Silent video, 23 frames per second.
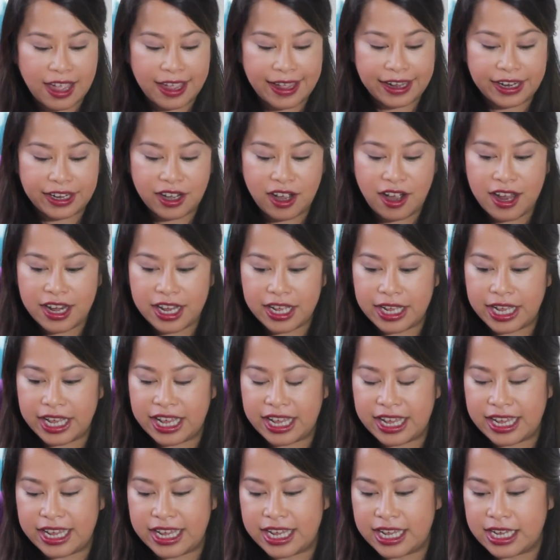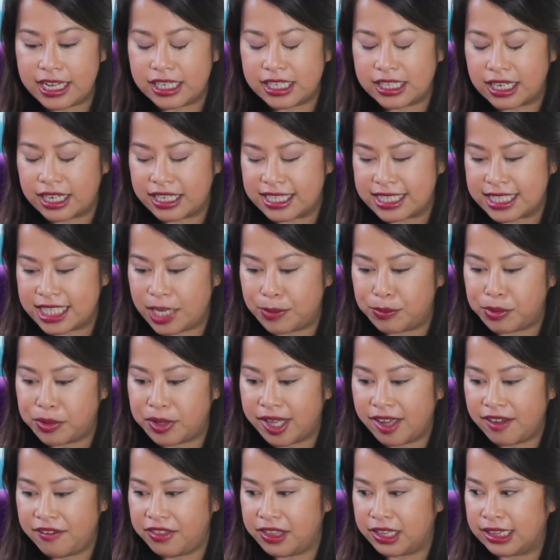I got a sample
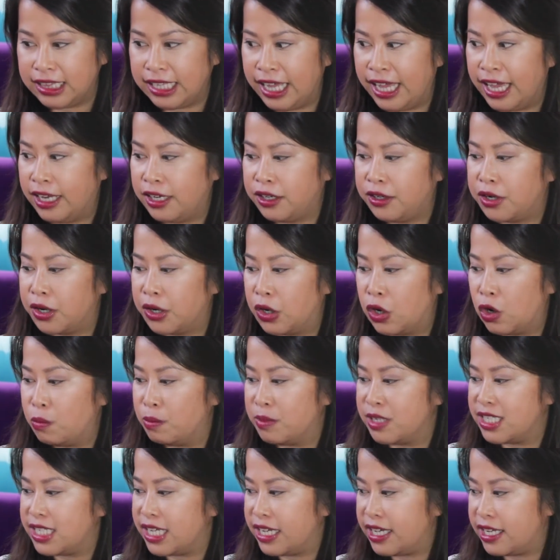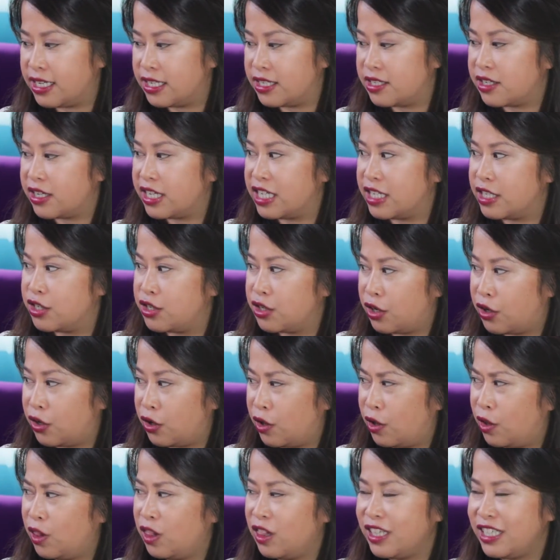of the Lancome Tint
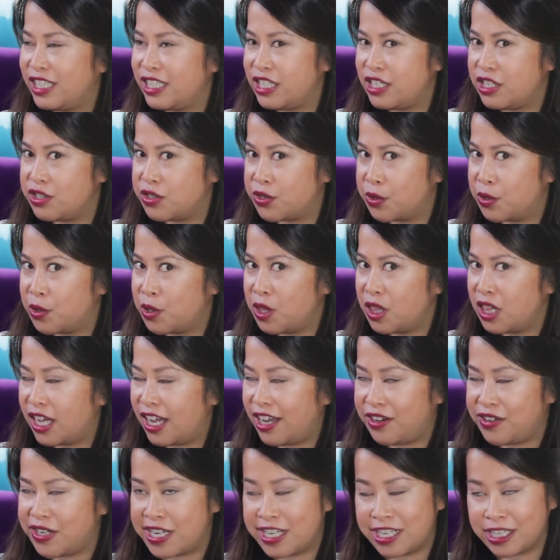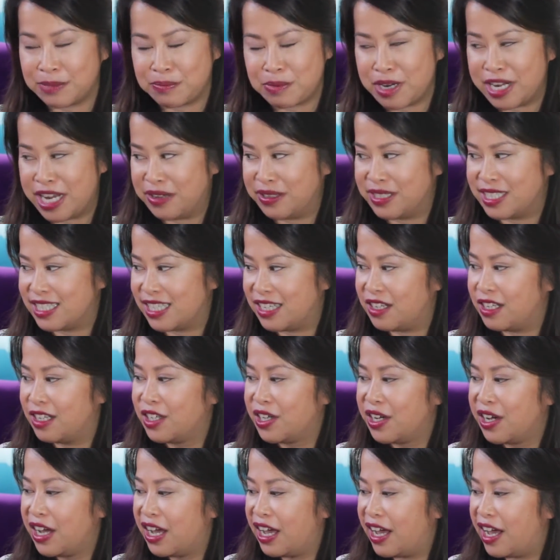Idole, I don't know how to pronounce it,
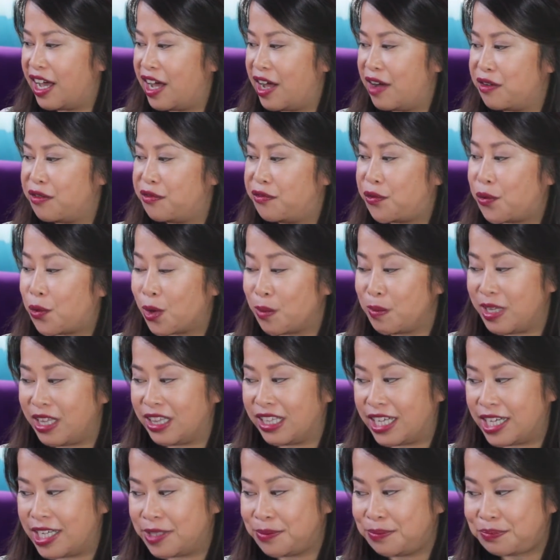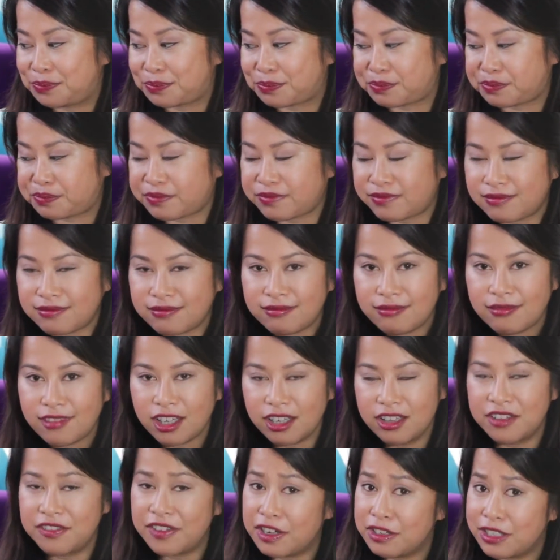formula,
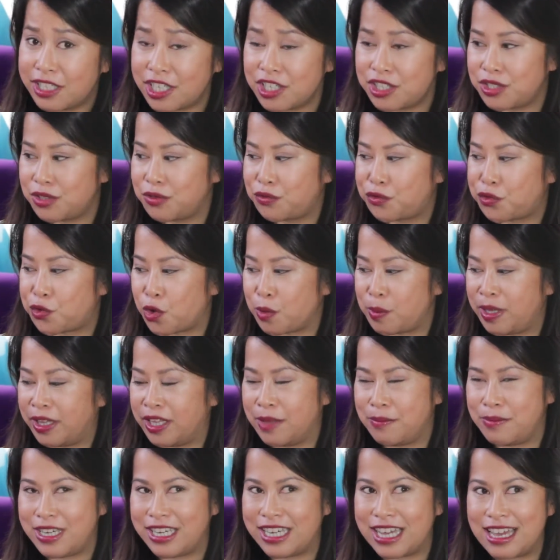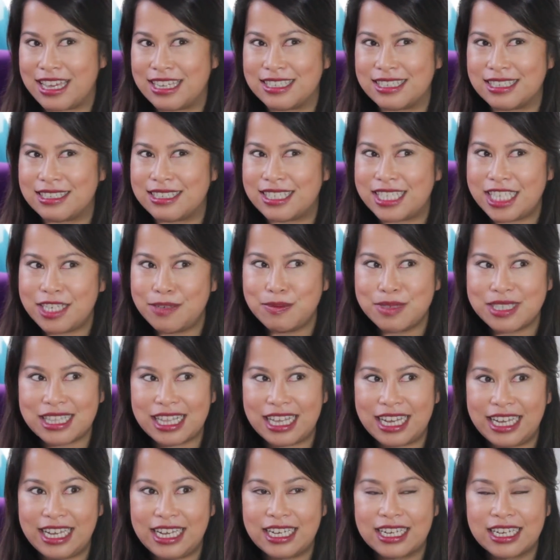the foundation formula, because it seems
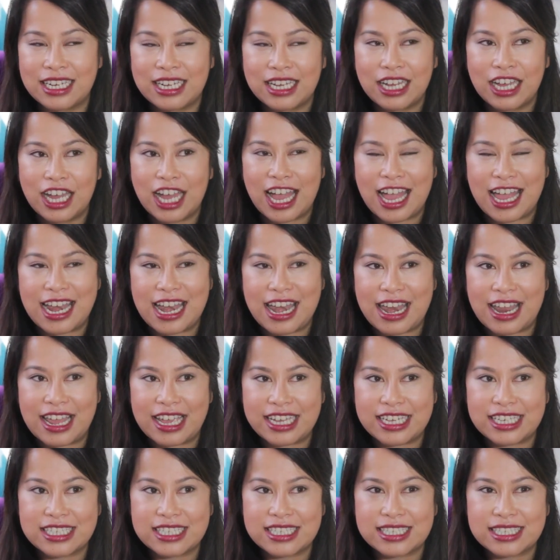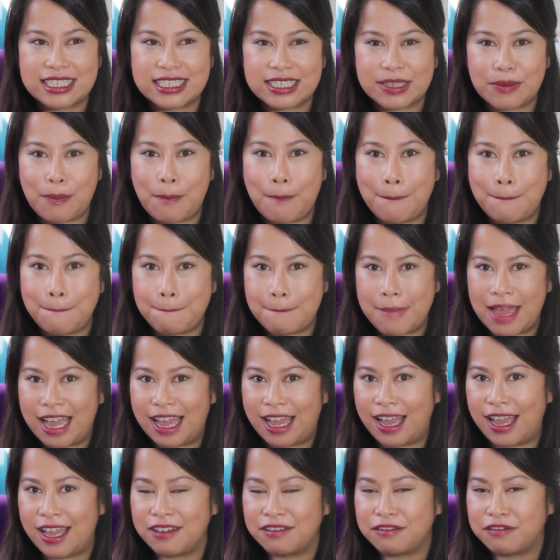like a nice
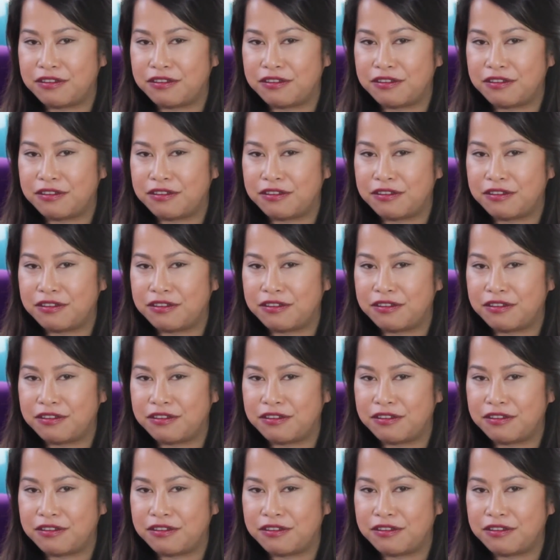matte,